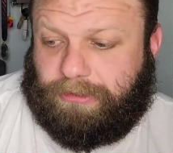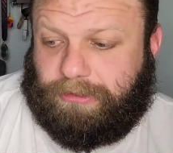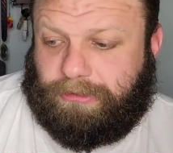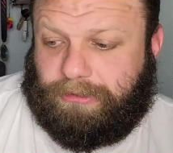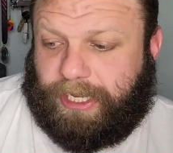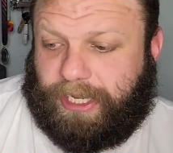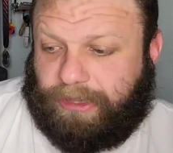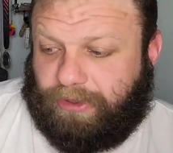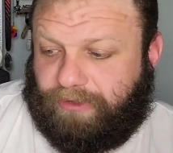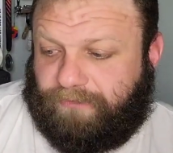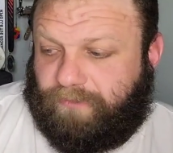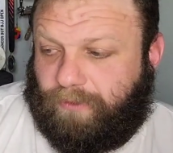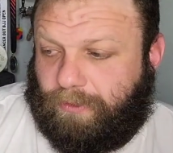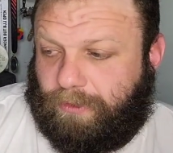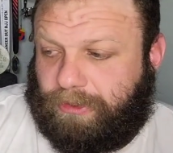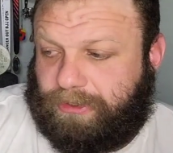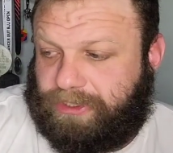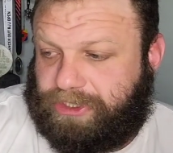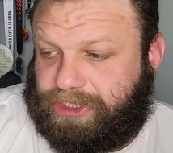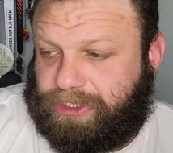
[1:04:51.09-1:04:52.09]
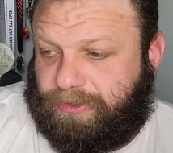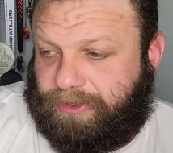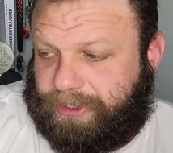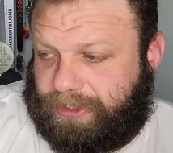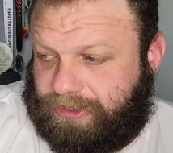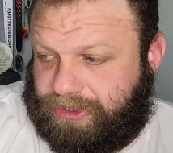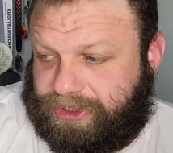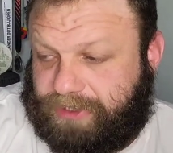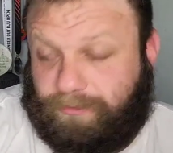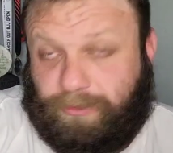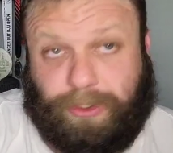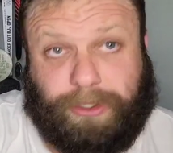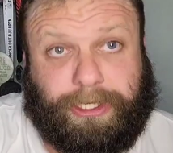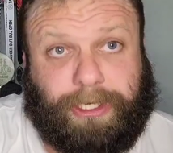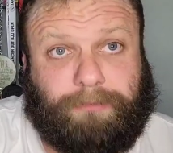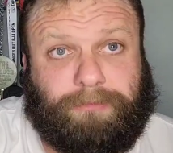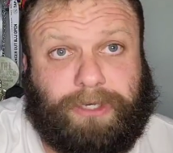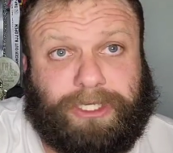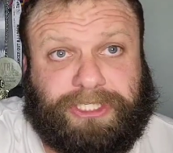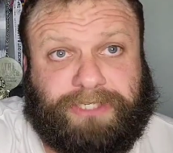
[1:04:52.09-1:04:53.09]
I look forward to showing you some really
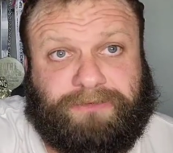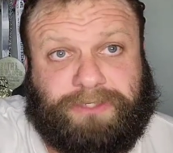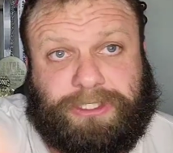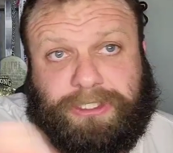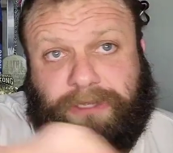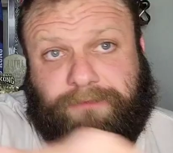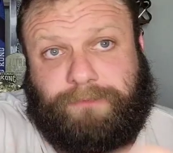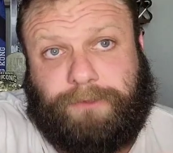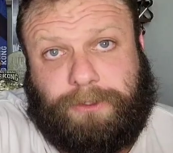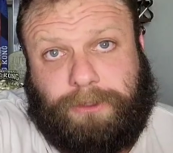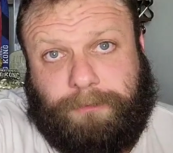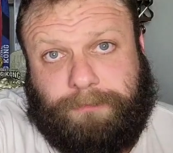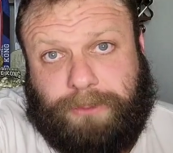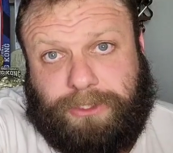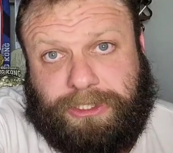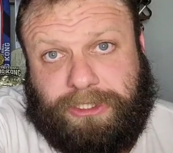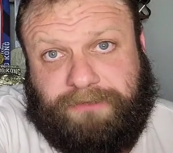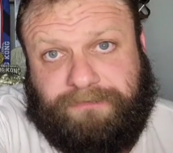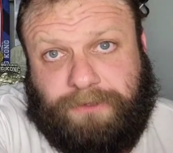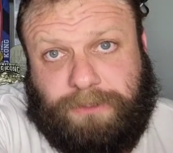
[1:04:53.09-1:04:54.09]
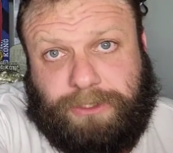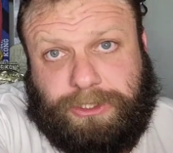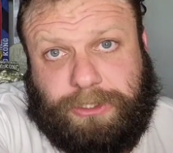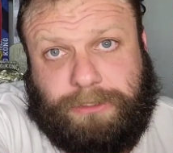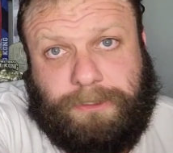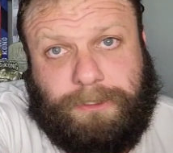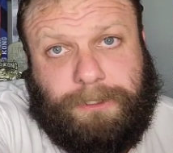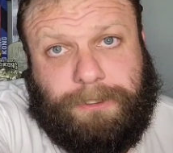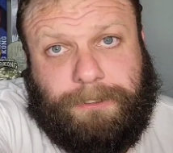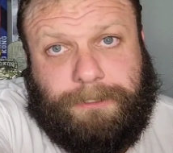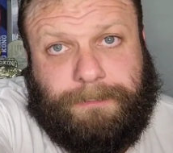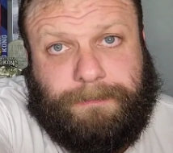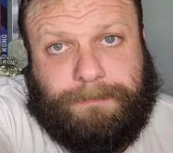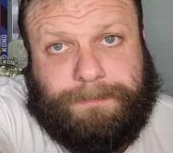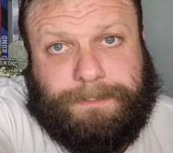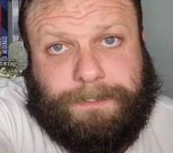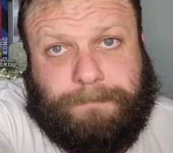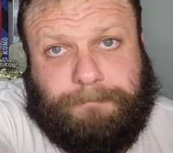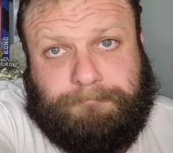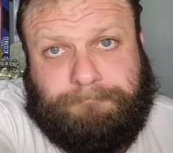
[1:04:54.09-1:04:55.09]
impressive stuff with grippers in the future.
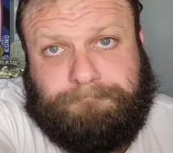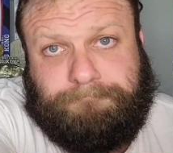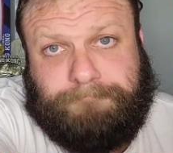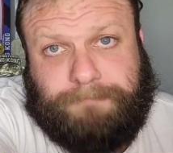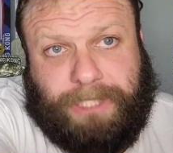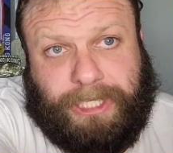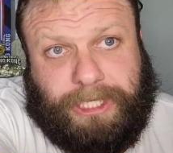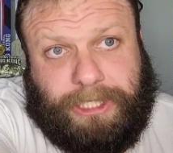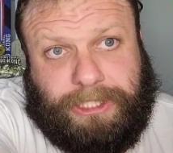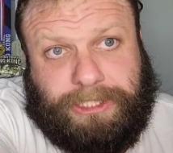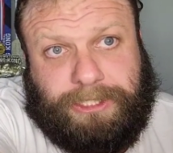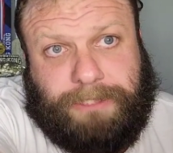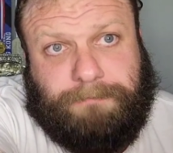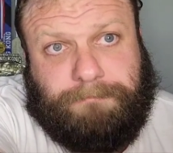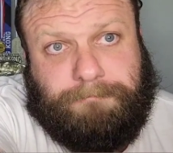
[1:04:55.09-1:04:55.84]
So take it easy.